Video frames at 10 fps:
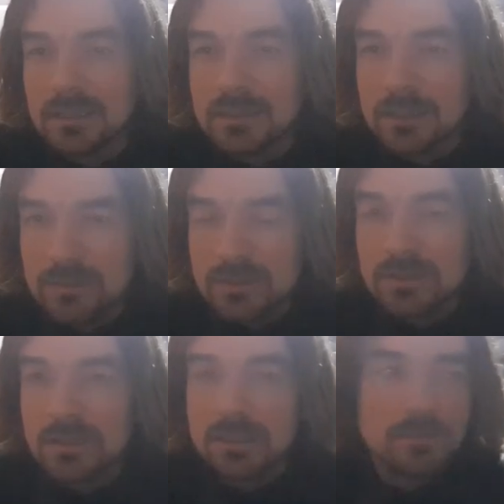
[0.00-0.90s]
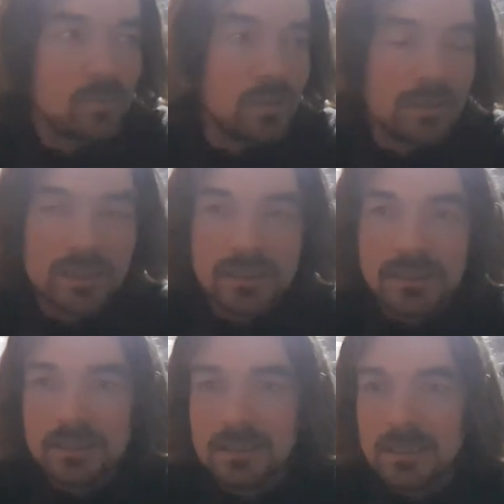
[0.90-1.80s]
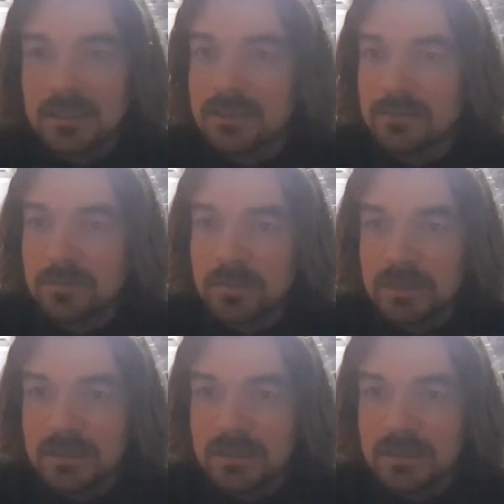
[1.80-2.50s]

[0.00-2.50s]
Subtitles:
that I was just going to walk into that and it would